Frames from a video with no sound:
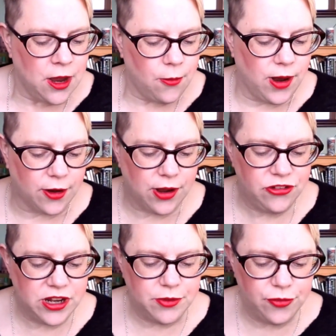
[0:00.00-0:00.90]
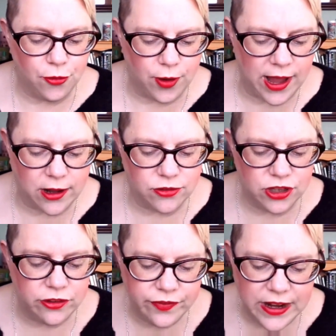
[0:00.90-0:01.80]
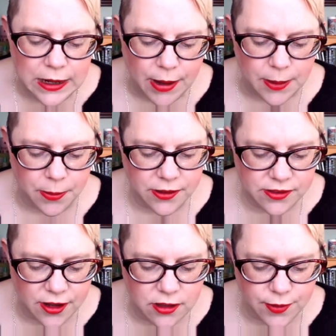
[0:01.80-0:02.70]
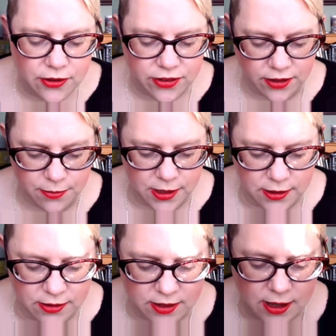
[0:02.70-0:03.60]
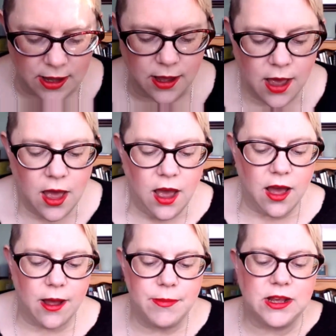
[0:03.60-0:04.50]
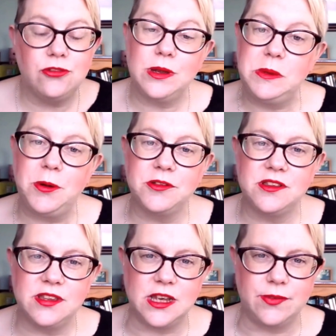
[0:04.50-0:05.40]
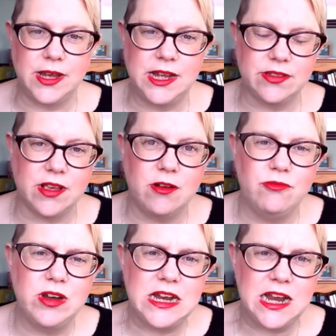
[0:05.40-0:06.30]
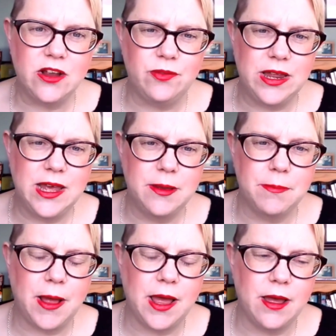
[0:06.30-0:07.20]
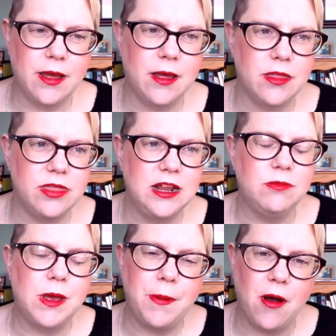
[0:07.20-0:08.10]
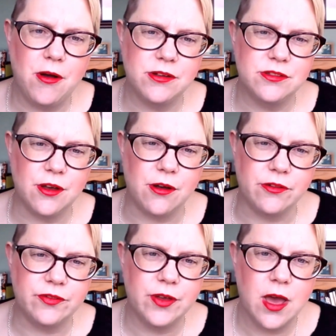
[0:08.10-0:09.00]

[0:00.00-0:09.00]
Right, question number 4. How do you feel about the plus size fashion community? Extremely positive. It's a really lovely thing to be a part of.